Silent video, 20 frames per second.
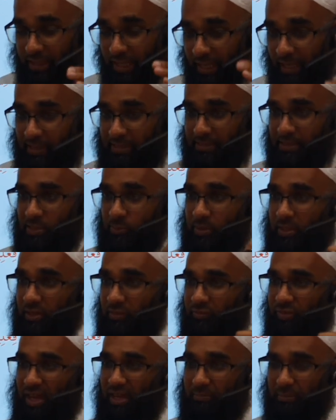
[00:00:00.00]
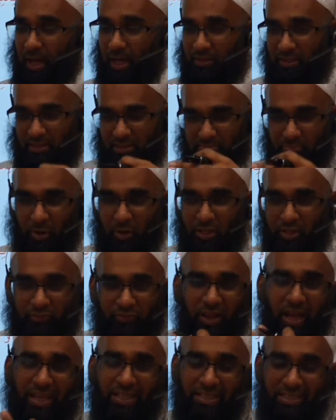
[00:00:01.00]
cases, when the fa'il madi is
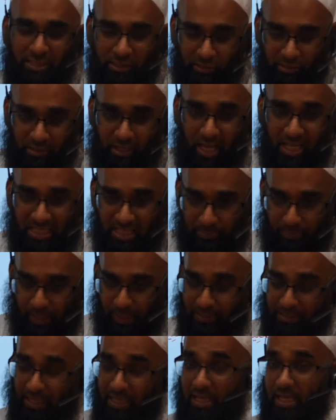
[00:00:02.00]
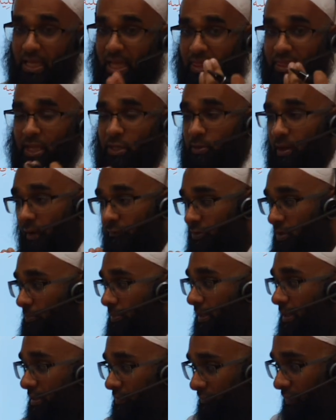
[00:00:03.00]
modified in certain aspects, then you have to bring a